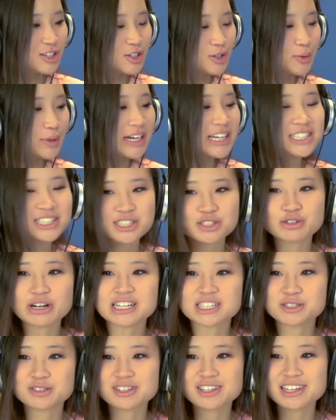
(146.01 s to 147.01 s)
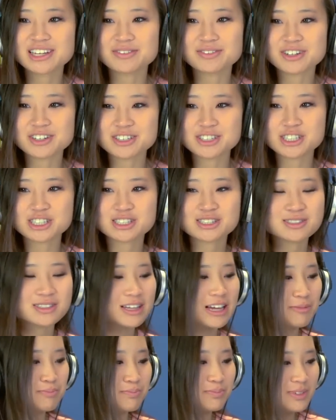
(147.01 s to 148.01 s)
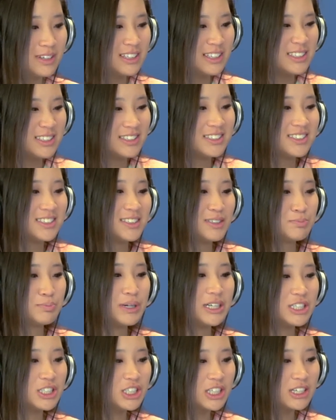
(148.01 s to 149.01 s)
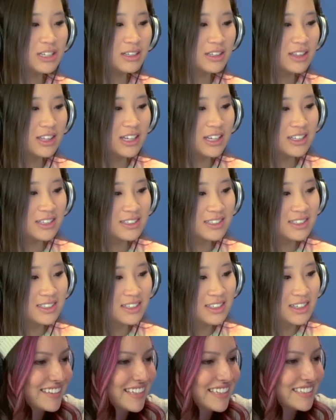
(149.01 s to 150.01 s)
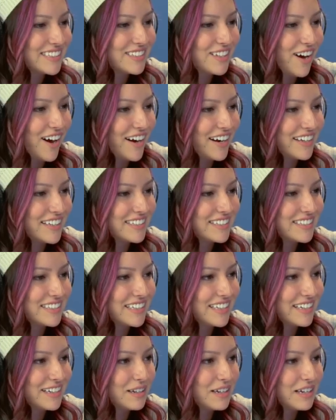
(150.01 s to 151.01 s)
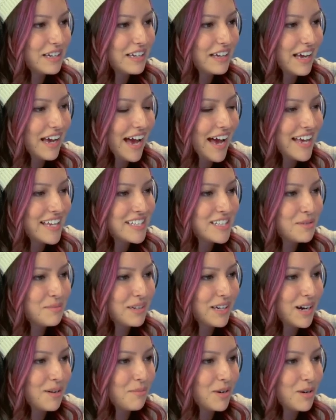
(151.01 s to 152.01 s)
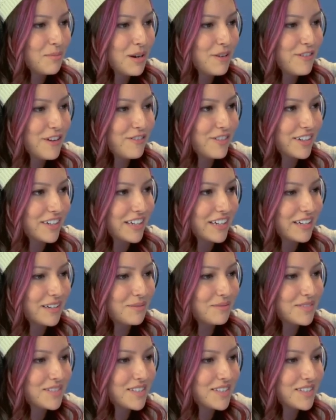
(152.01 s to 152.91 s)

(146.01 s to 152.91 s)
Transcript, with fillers: a great stress reliever. You're just punching things. This is honestly has to become one of my favorite games.